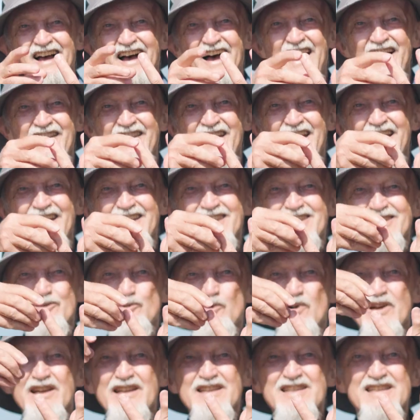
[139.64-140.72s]
and then
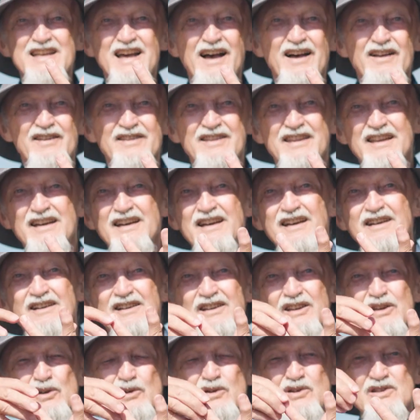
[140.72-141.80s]
squirts out the
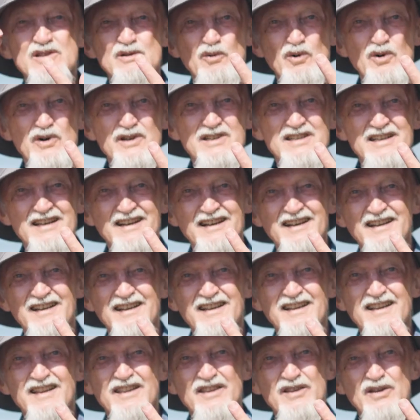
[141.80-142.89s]
used water
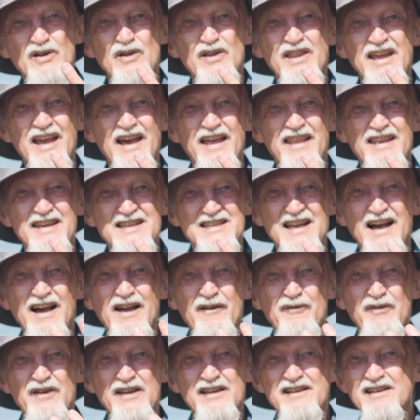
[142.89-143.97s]
through the other
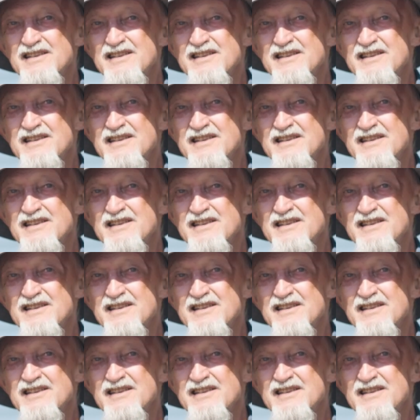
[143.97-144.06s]
siphon.